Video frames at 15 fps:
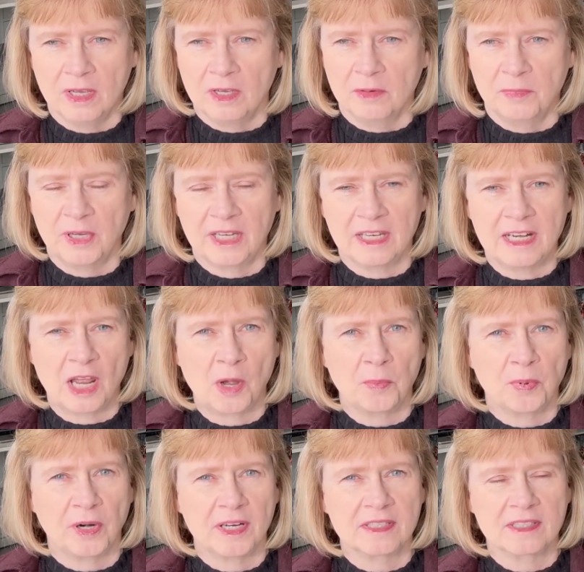picking out
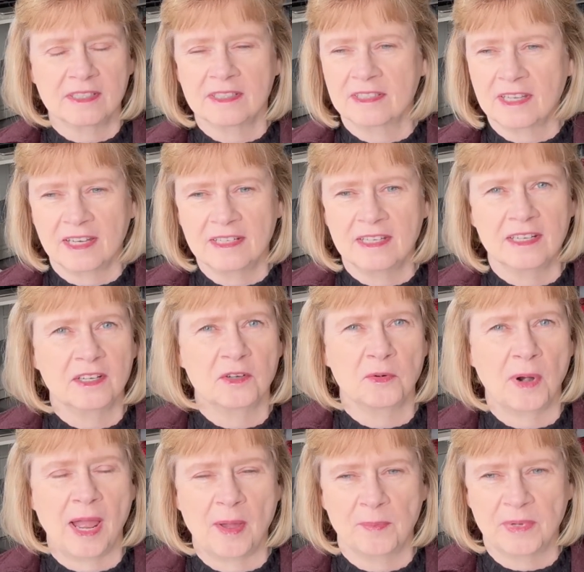presents. I did a
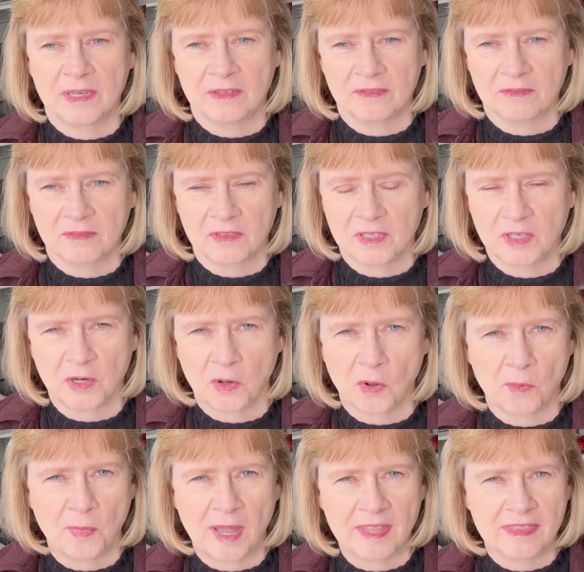wrapping video
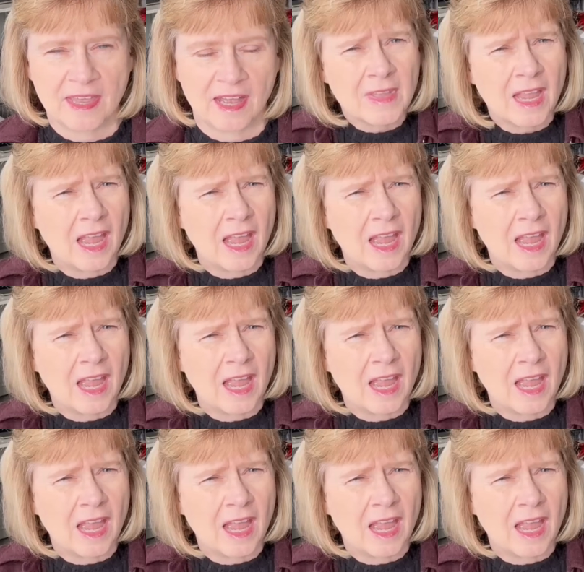about that.